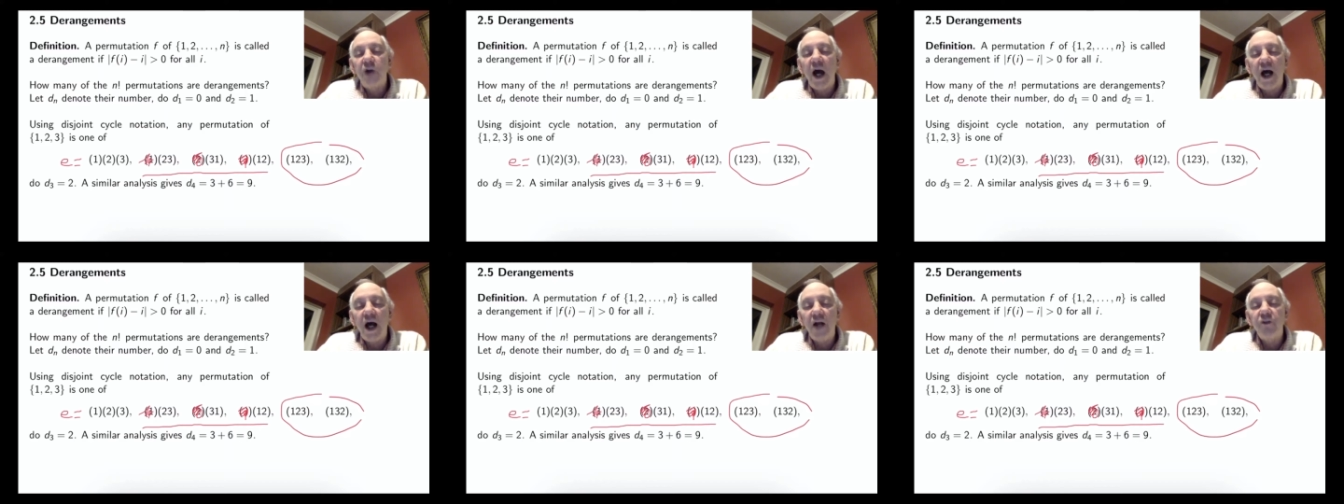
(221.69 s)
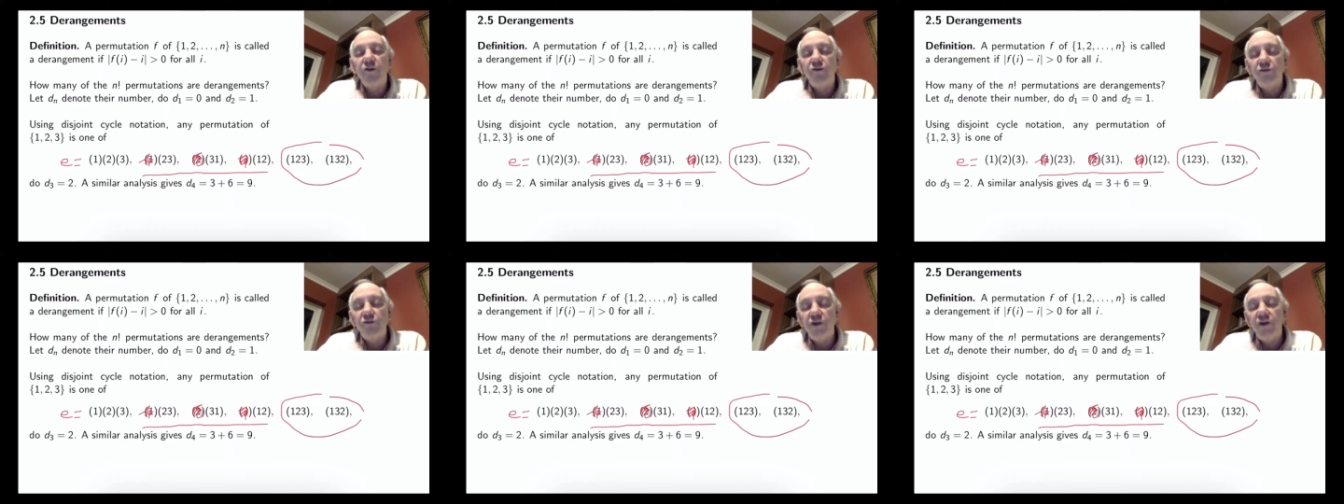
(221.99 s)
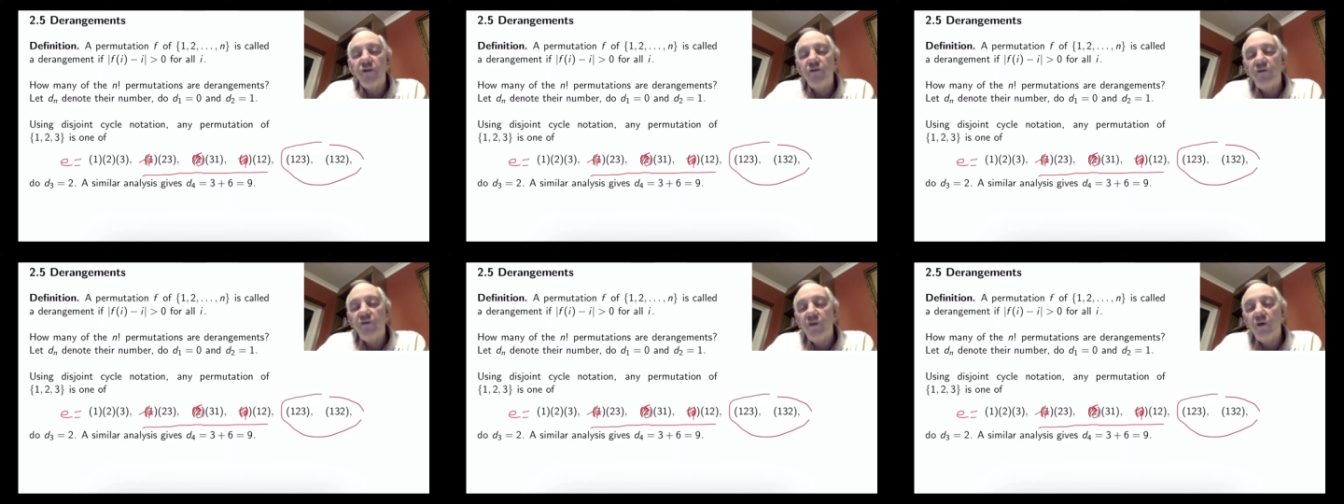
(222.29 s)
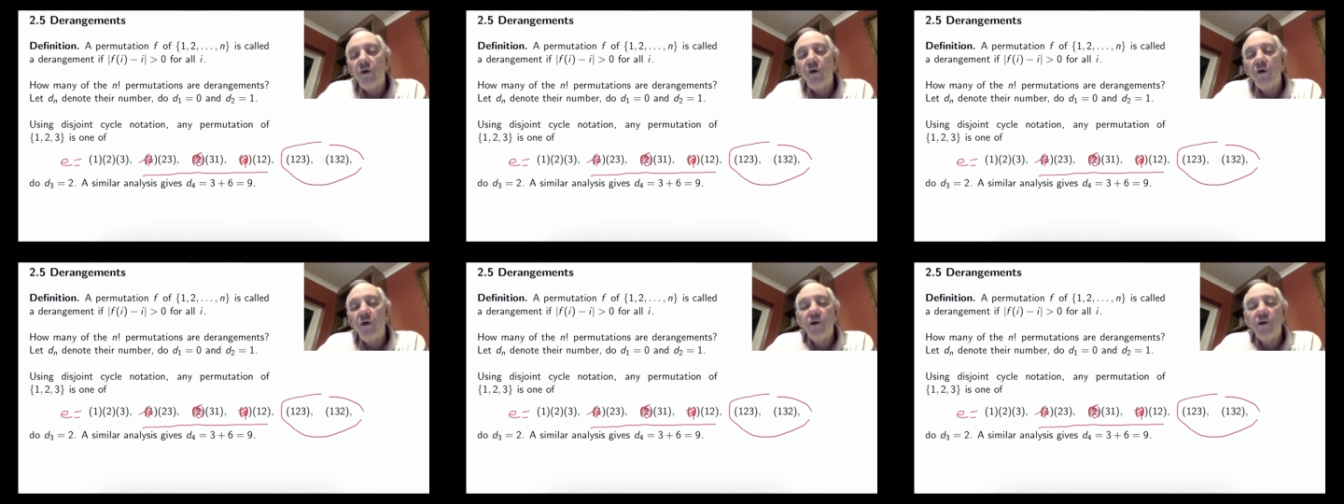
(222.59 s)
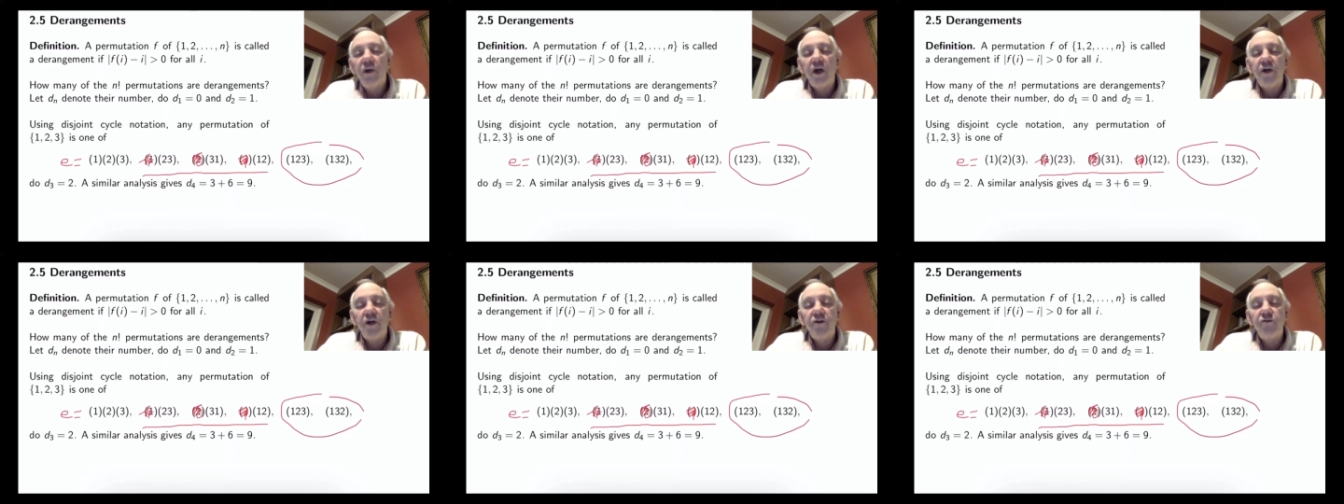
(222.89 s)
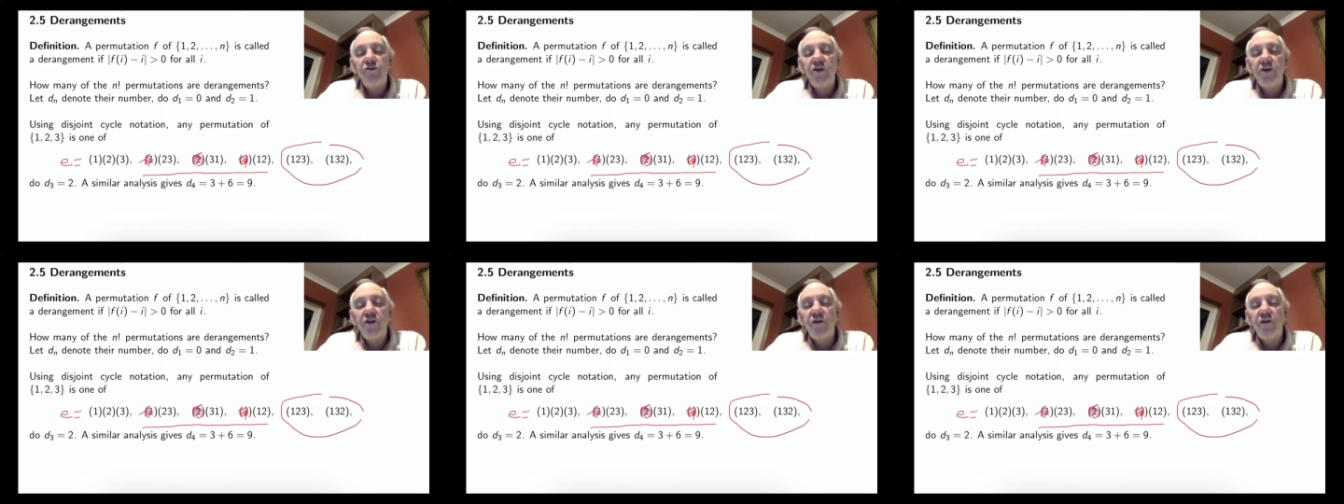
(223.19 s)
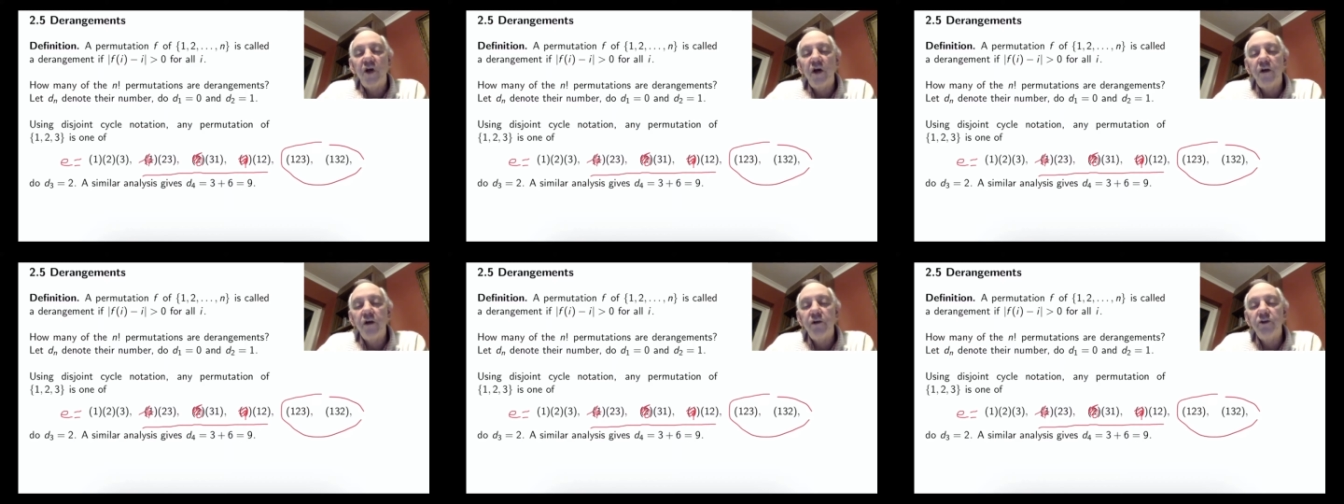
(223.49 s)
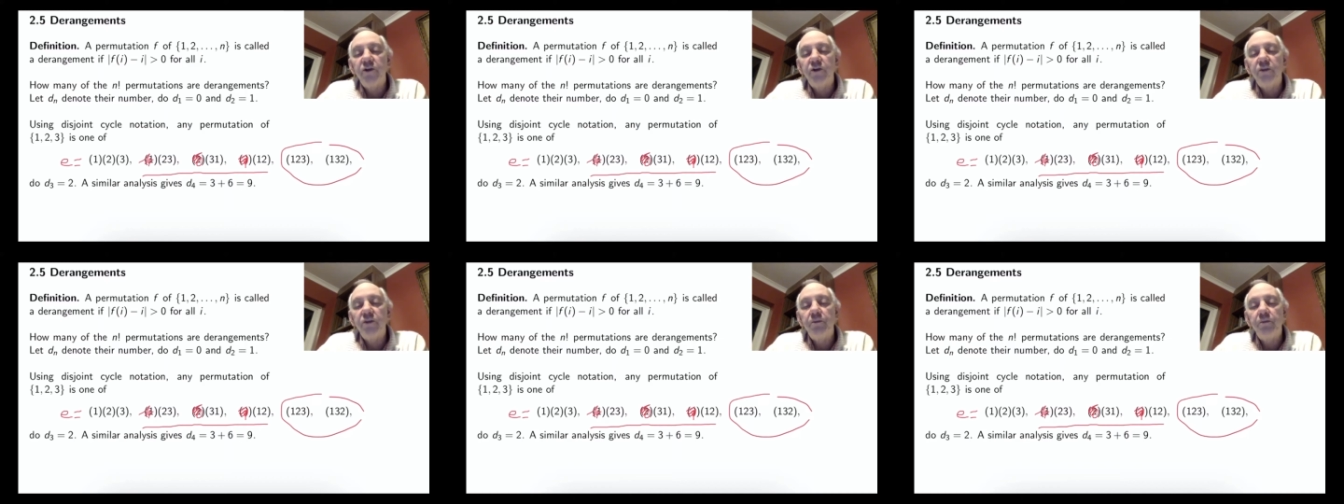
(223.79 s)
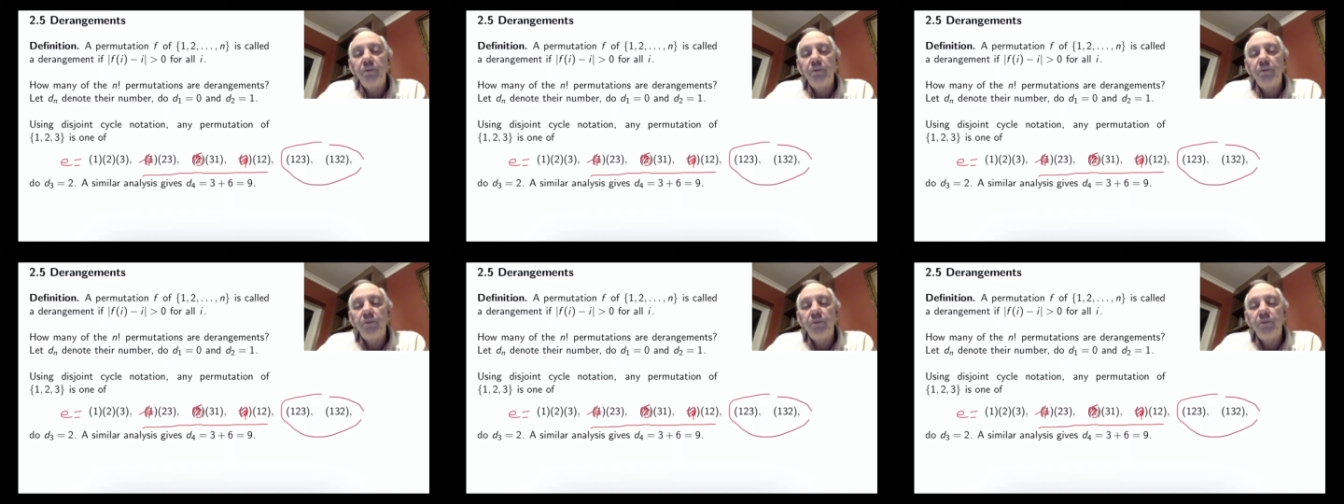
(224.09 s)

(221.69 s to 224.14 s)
and 3 and 4. There are 3 of those.